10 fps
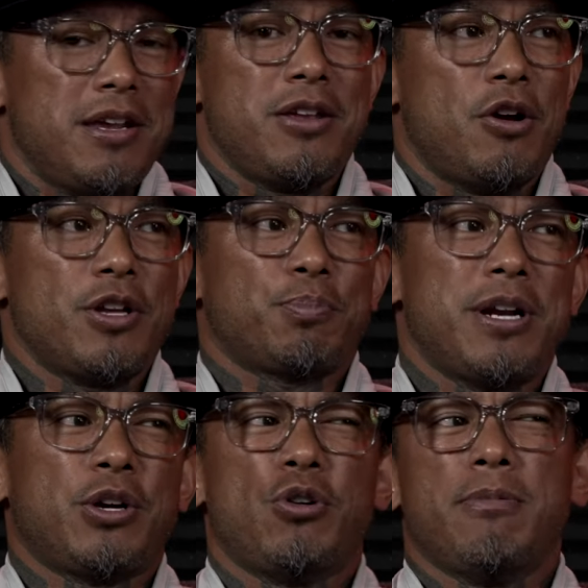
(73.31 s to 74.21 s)
you know, it was
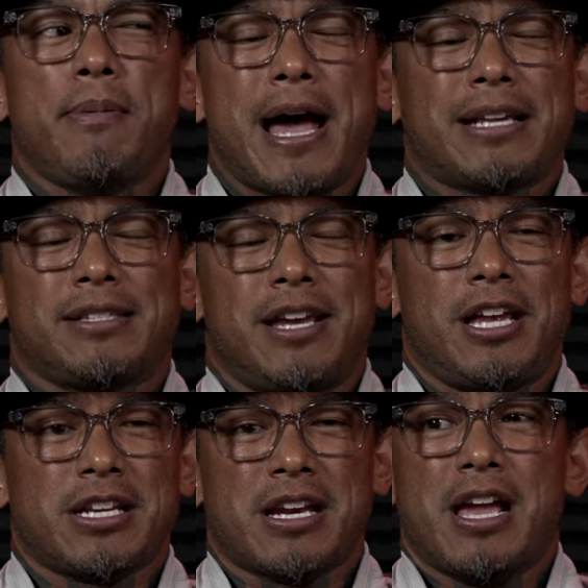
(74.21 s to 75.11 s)
pretty cool to be
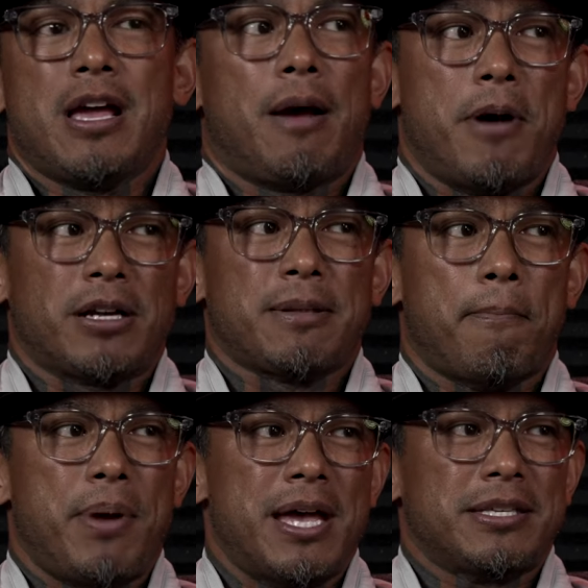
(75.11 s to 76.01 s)
backstage and amongst the
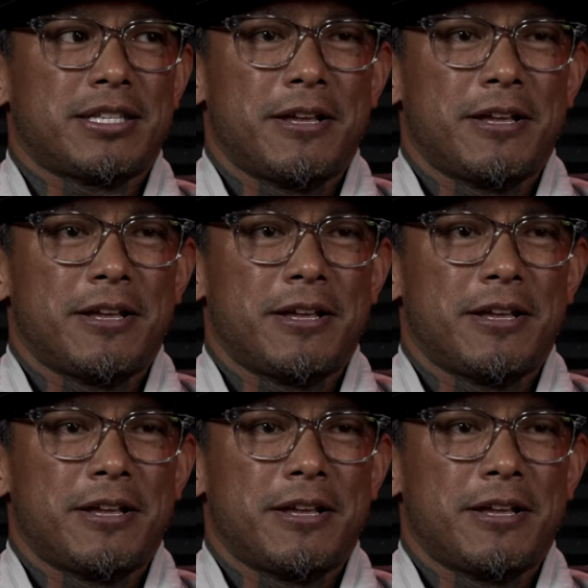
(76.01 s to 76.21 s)
best.